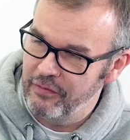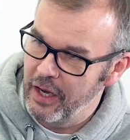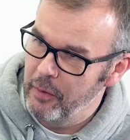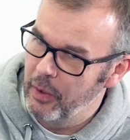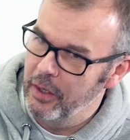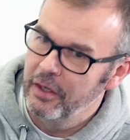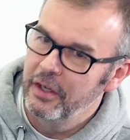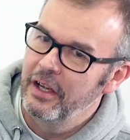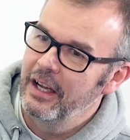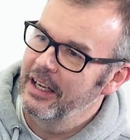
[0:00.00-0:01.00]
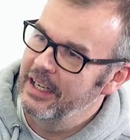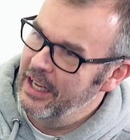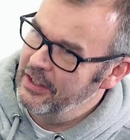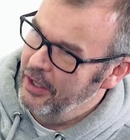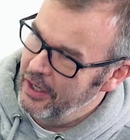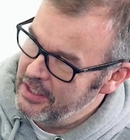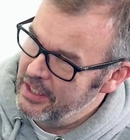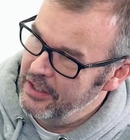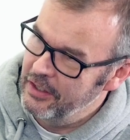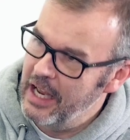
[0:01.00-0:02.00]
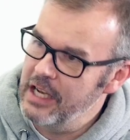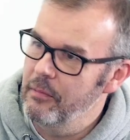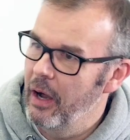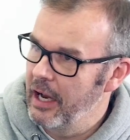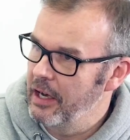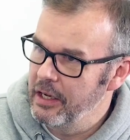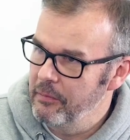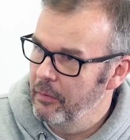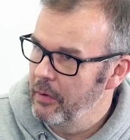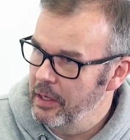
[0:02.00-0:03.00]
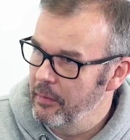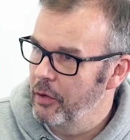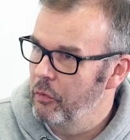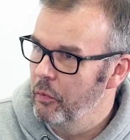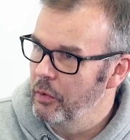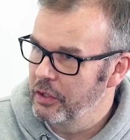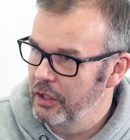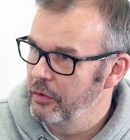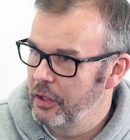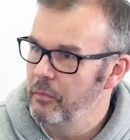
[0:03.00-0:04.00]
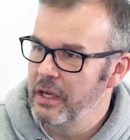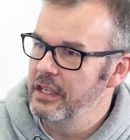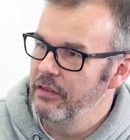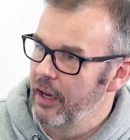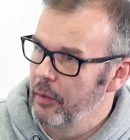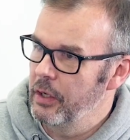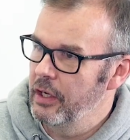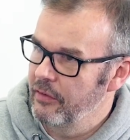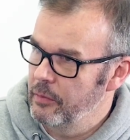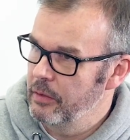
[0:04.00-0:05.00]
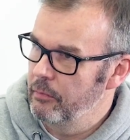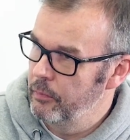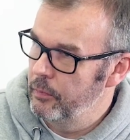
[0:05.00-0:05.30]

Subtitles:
developer. Again, the idea that any man or woman can be a developer. You don't have to be